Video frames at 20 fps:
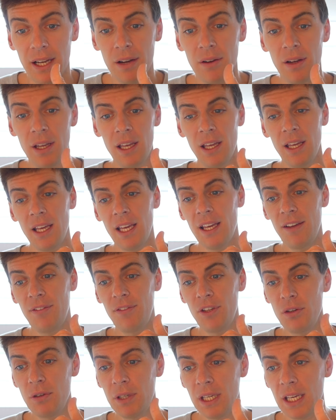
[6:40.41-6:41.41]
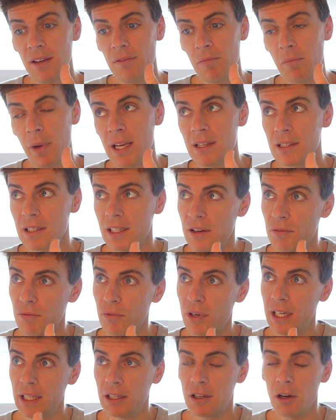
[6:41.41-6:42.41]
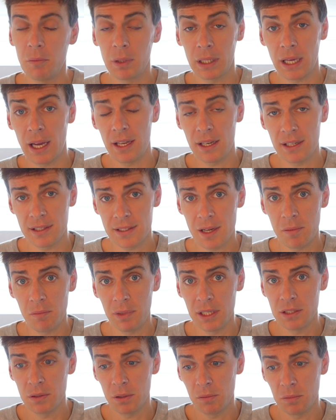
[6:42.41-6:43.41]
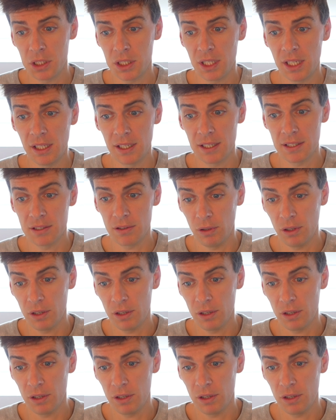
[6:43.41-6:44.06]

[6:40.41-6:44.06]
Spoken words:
Now, if you give basically a really complicated assembly to a machinist,